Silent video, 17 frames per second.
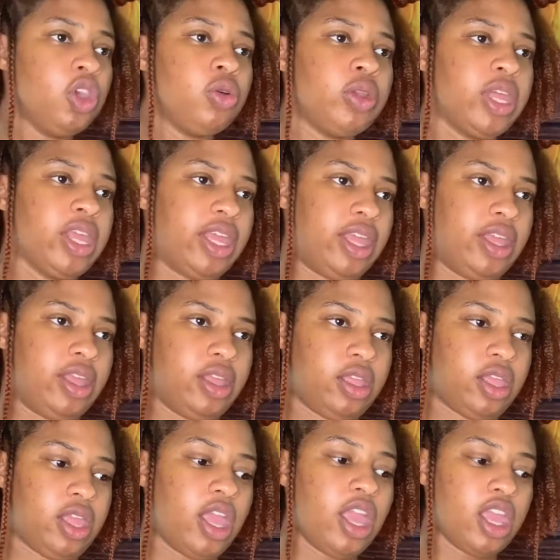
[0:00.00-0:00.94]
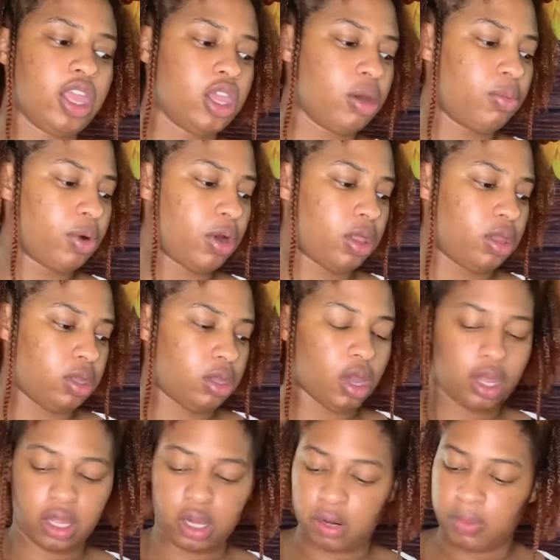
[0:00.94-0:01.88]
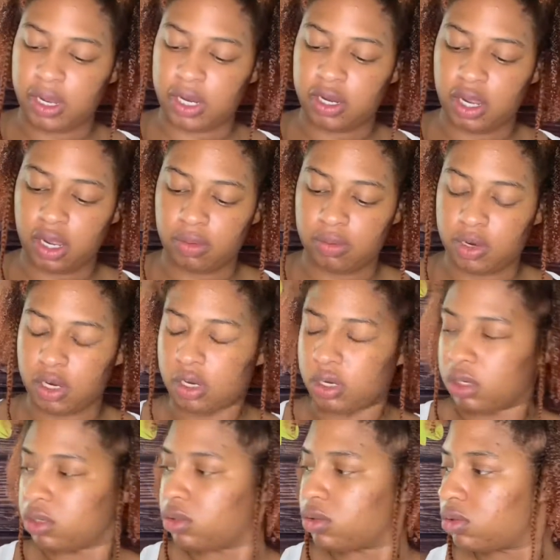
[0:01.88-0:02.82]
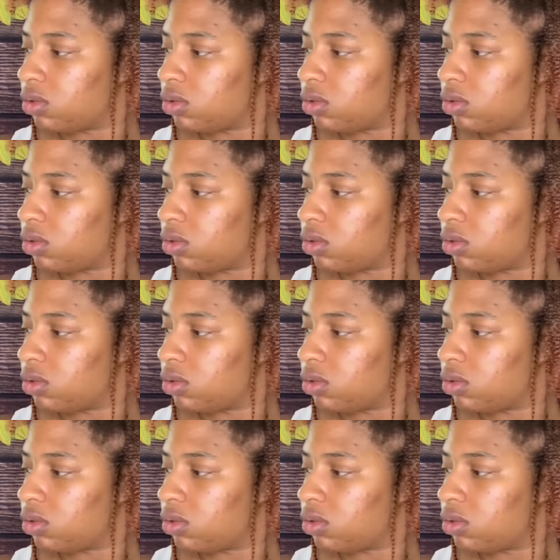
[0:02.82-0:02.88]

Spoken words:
You did. And your brother. Y'all get on my damn nerves.